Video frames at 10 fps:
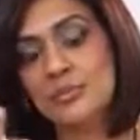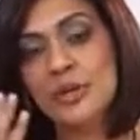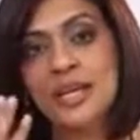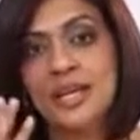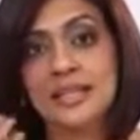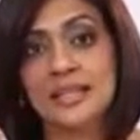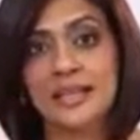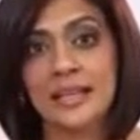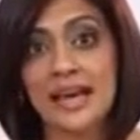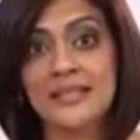bringing in the
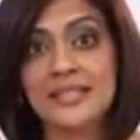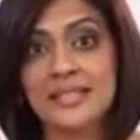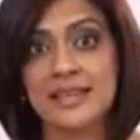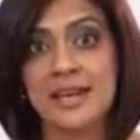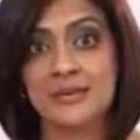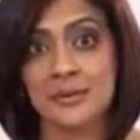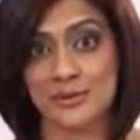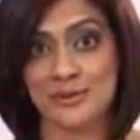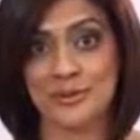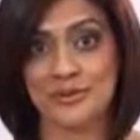live enzymes
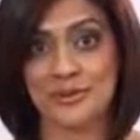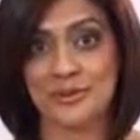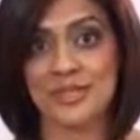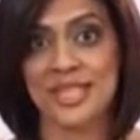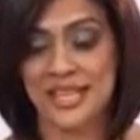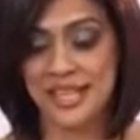from the fruit.